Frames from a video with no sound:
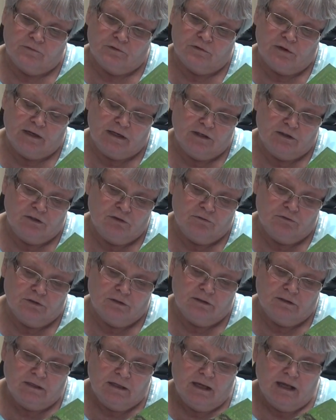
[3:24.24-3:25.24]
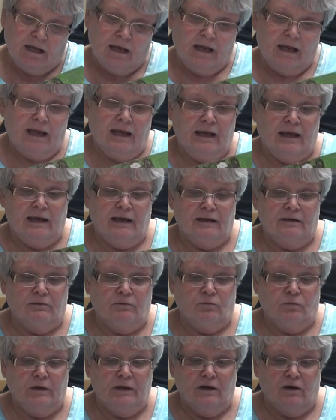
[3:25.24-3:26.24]
Union, and
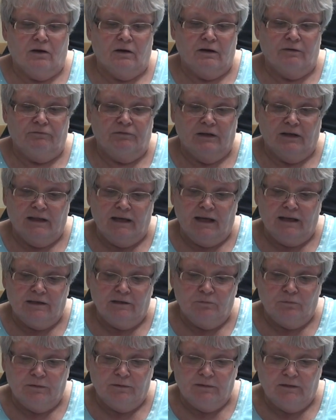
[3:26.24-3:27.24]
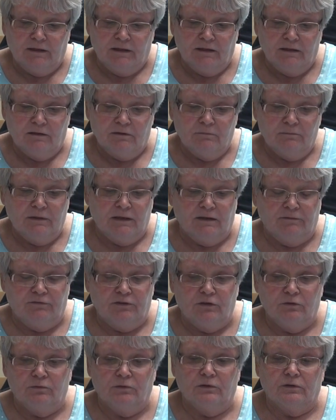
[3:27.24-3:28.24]
we are affiliated with them. If
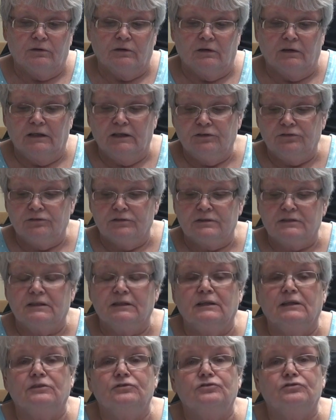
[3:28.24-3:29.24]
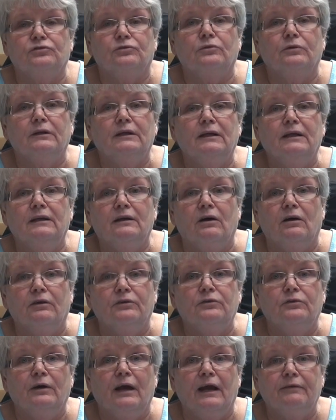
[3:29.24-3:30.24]
you are interested in joining, all
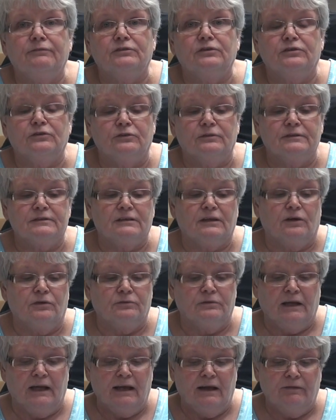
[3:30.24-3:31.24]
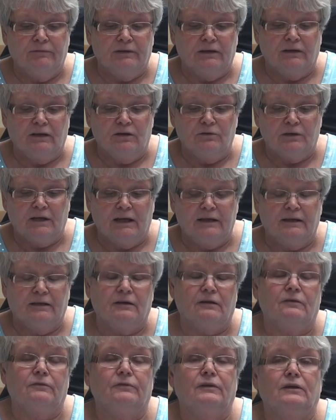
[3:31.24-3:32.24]
you have to do is go down. They're located
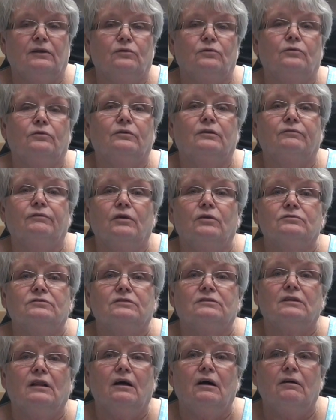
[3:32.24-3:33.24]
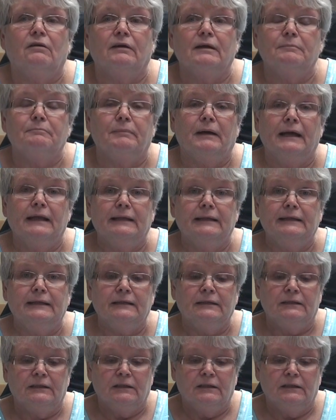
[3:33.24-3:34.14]
on the corner of Holtzclaw and Bailey.